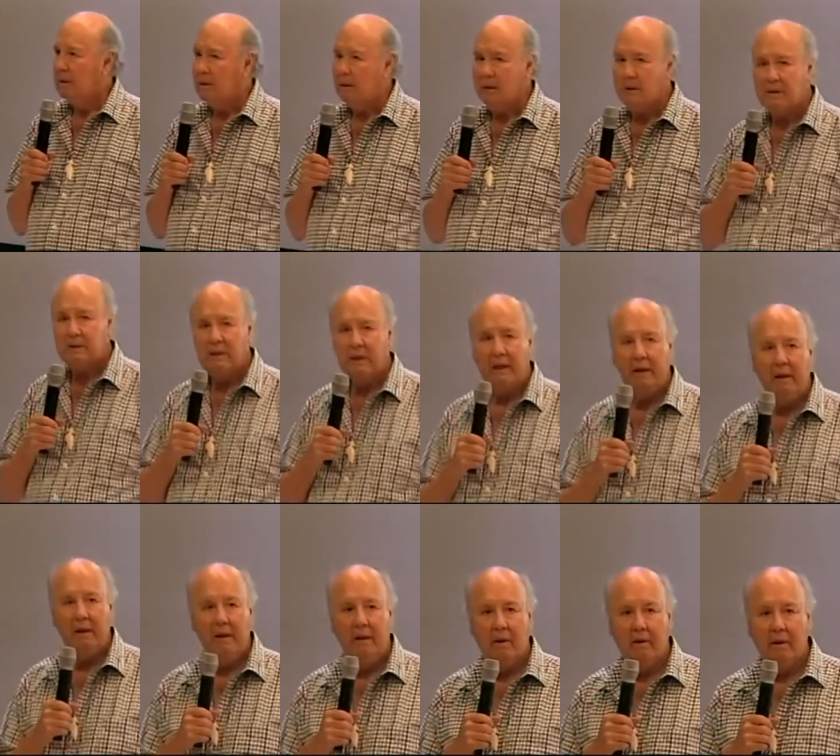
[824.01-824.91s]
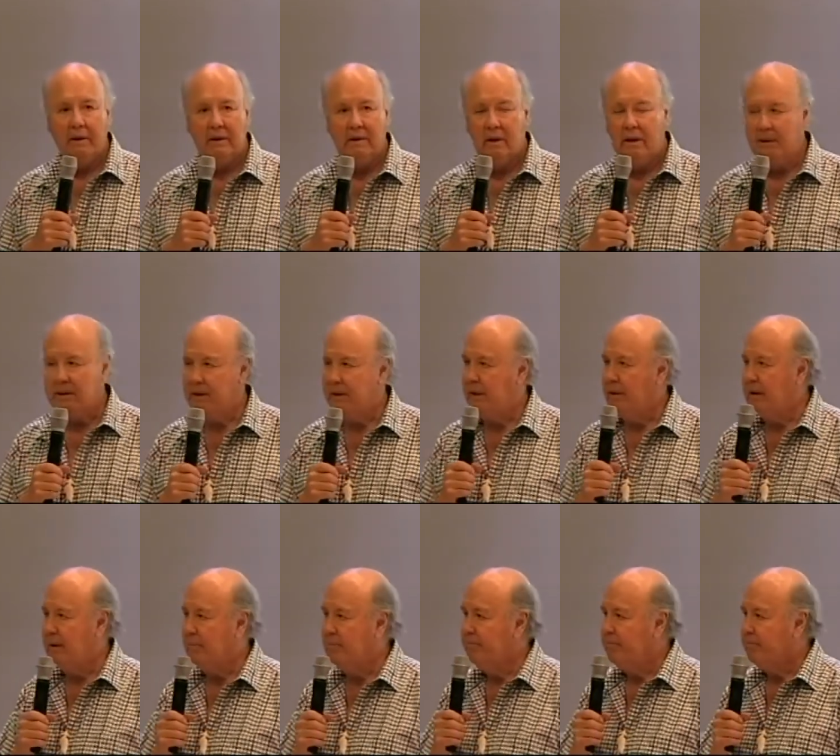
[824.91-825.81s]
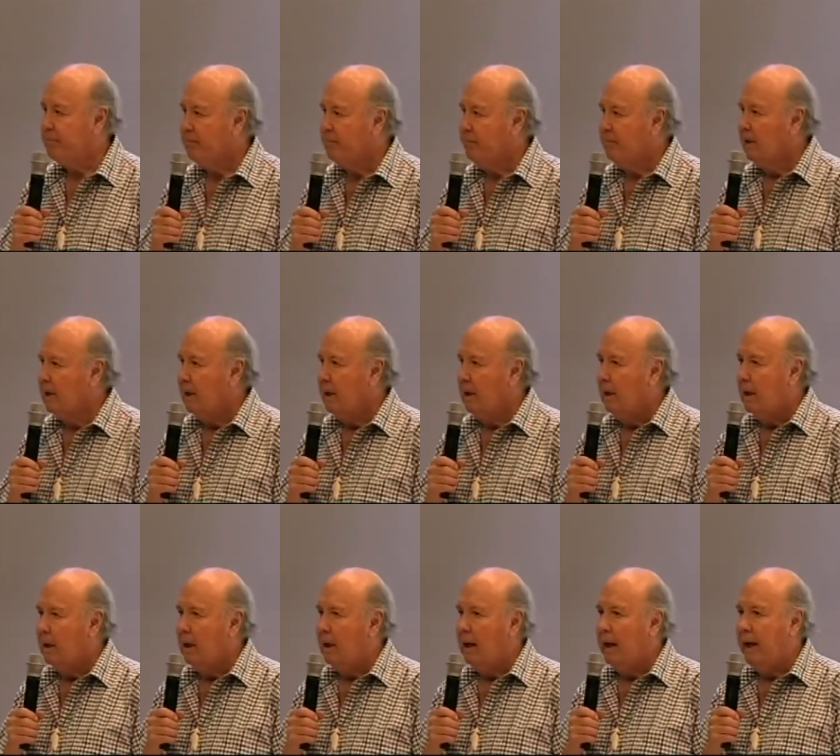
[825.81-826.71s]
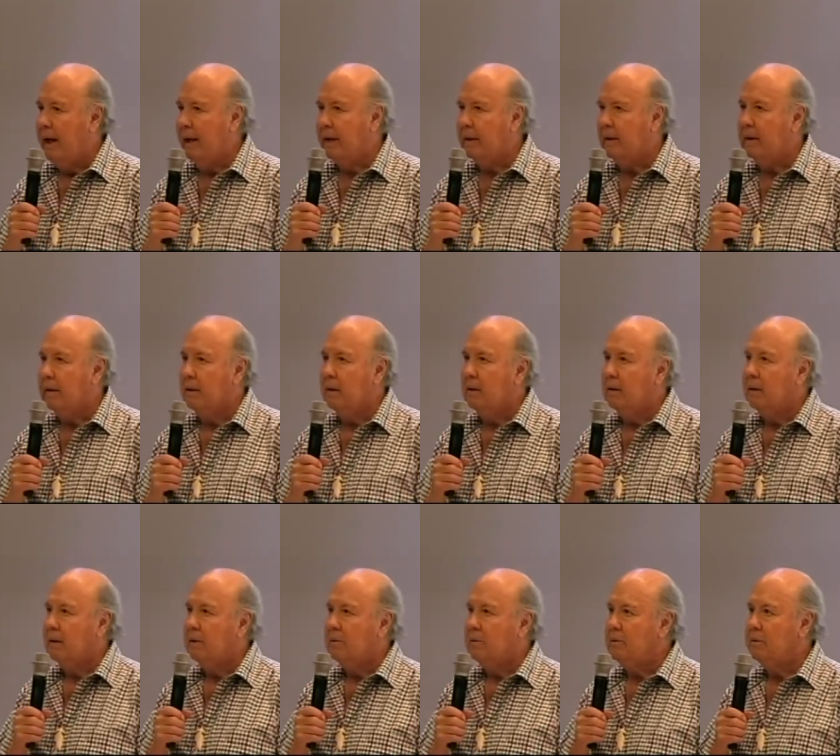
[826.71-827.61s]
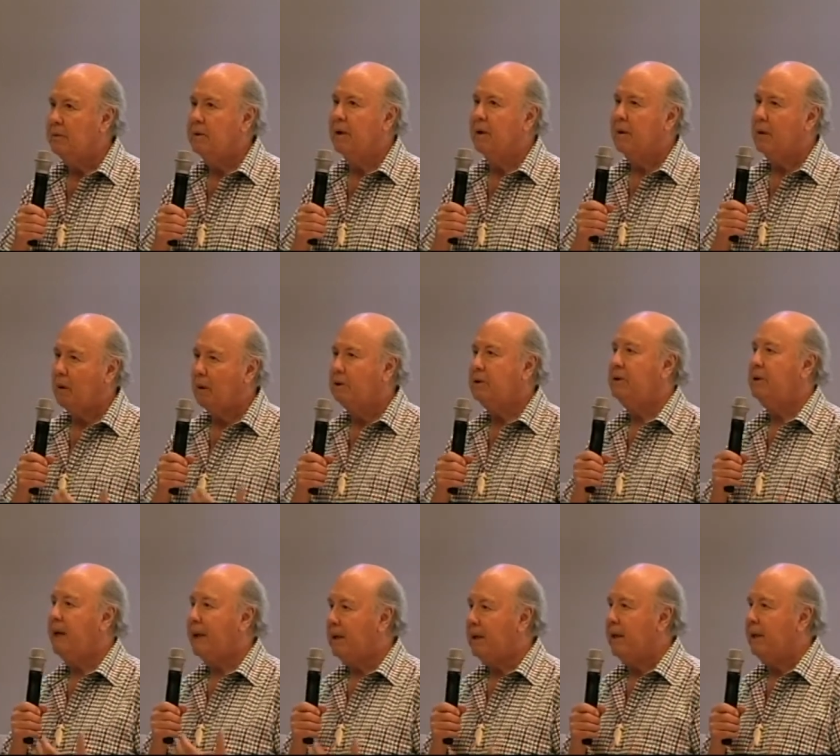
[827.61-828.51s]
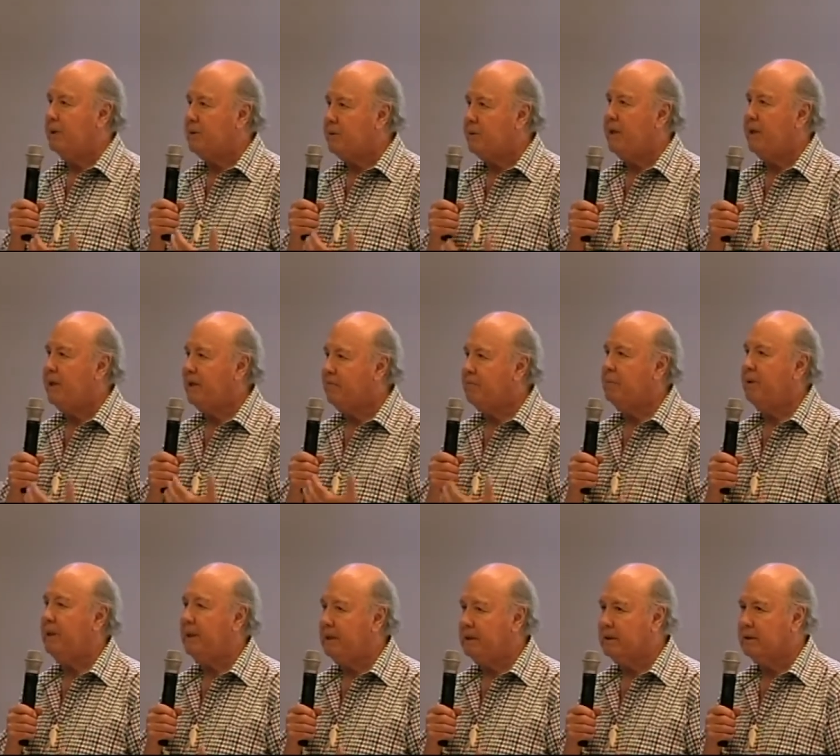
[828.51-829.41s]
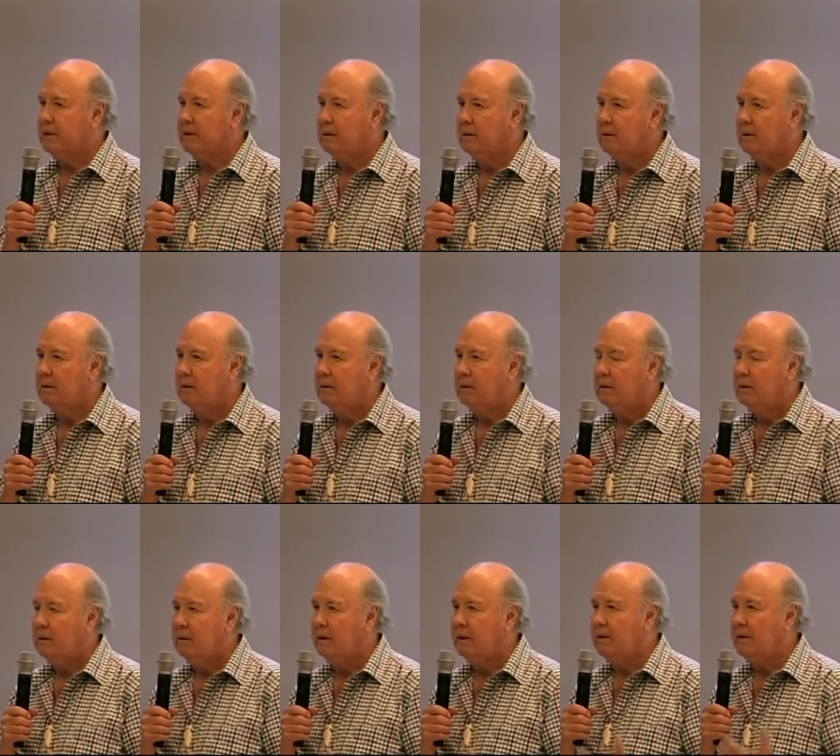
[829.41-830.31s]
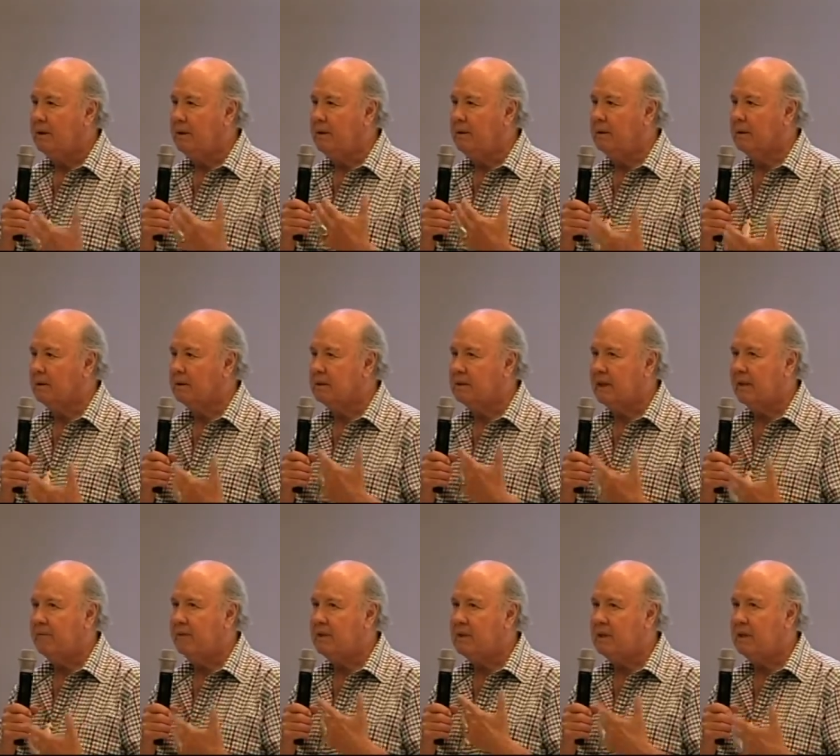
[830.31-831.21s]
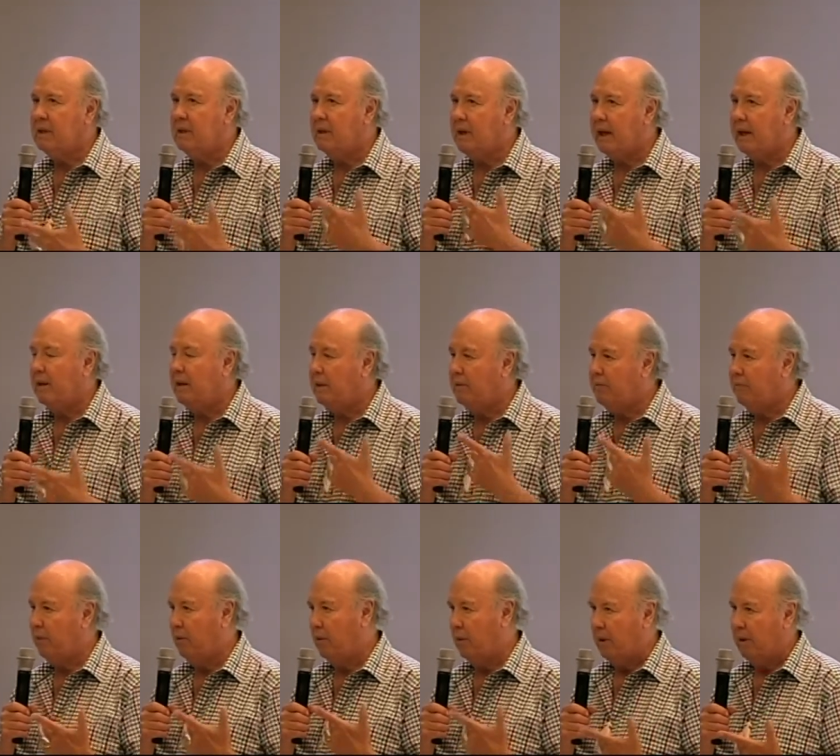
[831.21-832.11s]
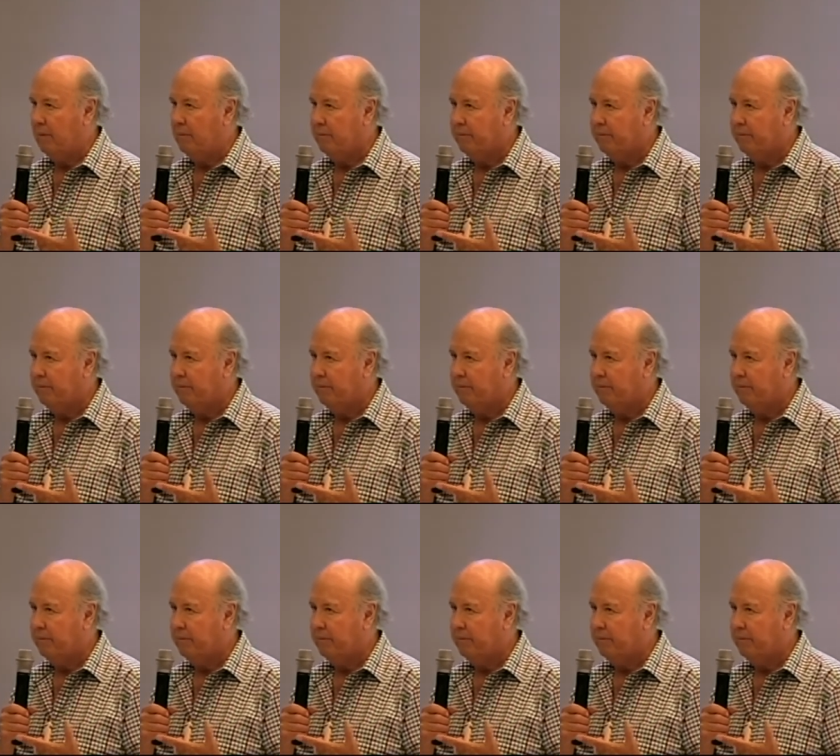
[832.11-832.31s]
the city nearest us here, and to negotiate a treaty of peace in the year 1794.